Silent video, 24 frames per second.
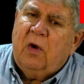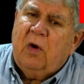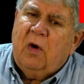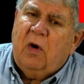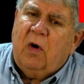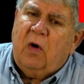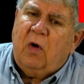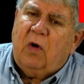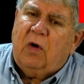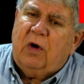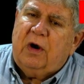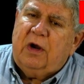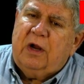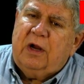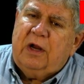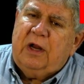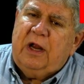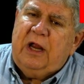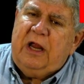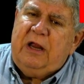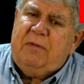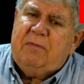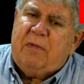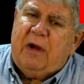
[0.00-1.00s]
or
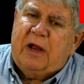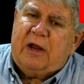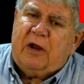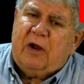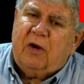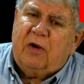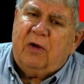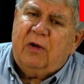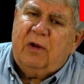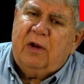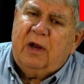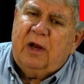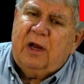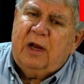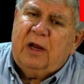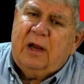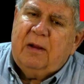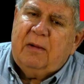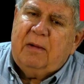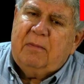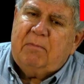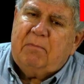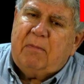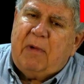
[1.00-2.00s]
email
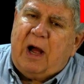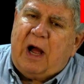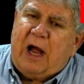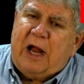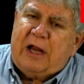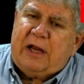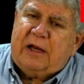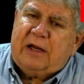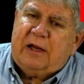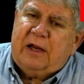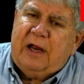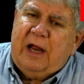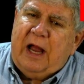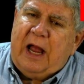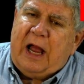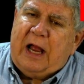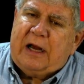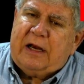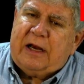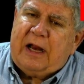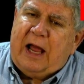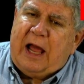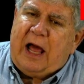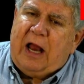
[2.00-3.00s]

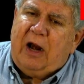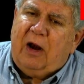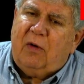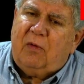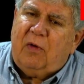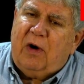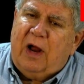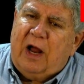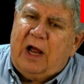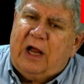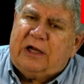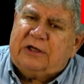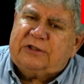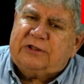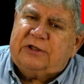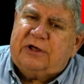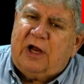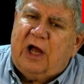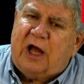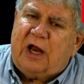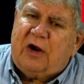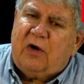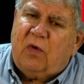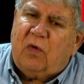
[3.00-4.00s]

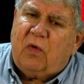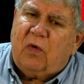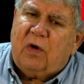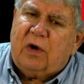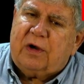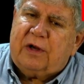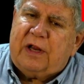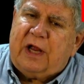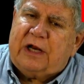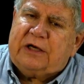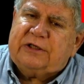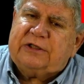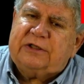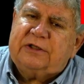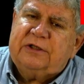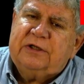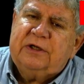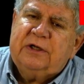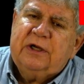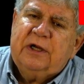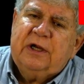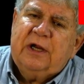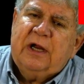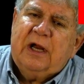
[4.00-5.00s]
mike@alarise.org. That's
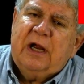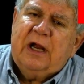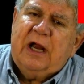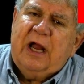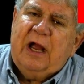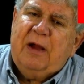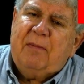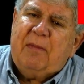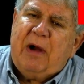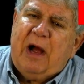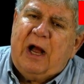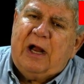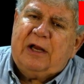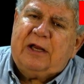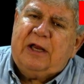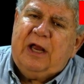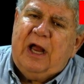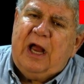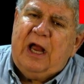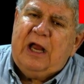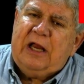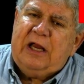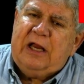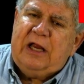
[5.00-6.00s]

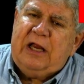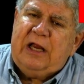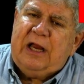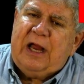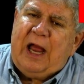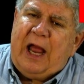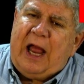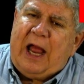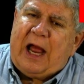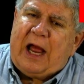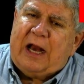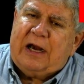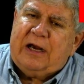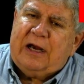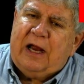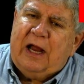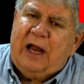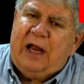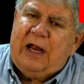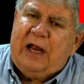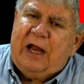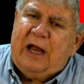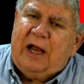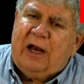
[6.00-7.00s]

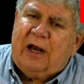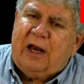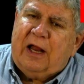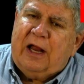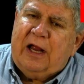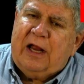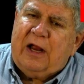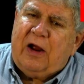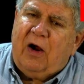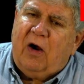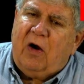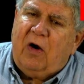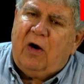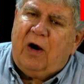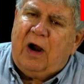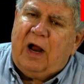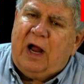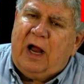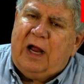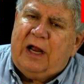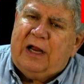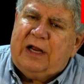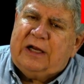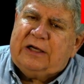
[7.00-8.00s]

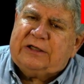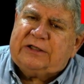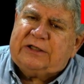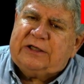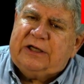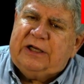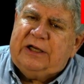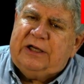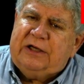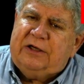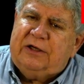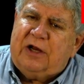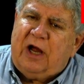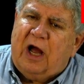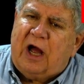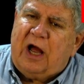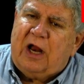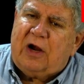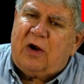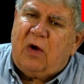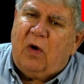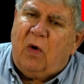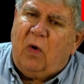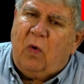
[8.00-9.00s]

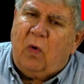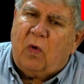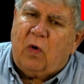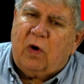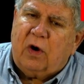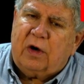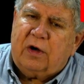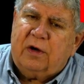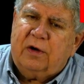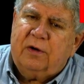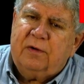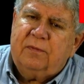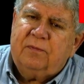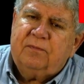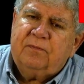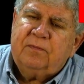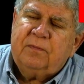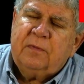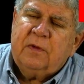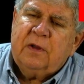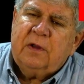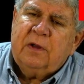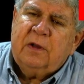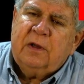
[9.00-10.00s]
MIKE@ALARISE.org.
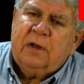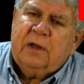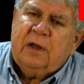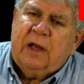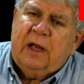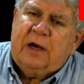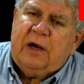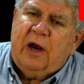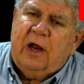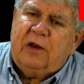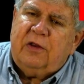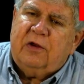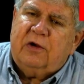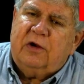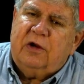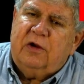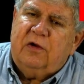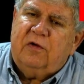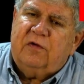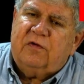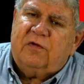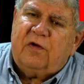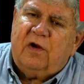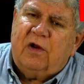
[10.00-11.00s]
In other
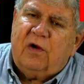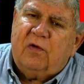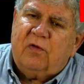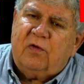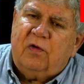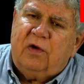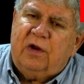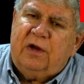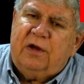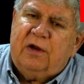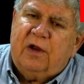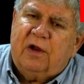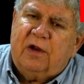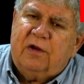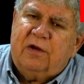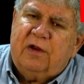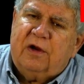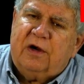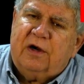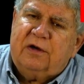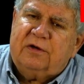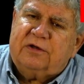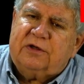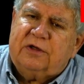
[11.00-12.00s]
news locally,
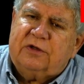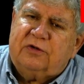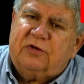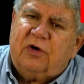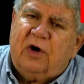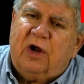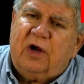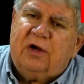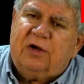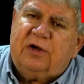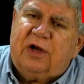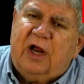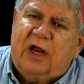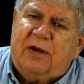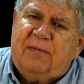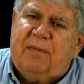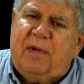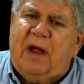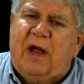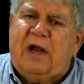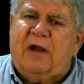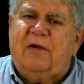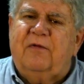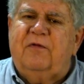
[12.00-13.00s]
there's a drug
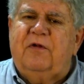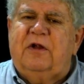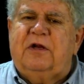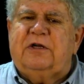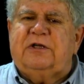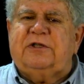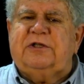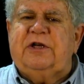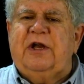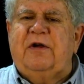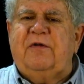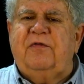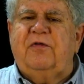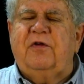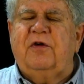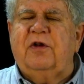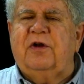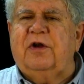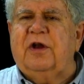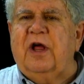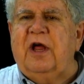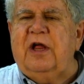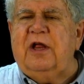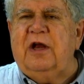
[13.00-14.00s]
take-back event set for
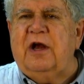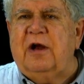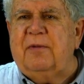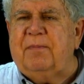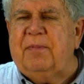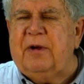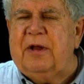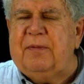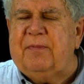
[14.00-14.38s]
today, and our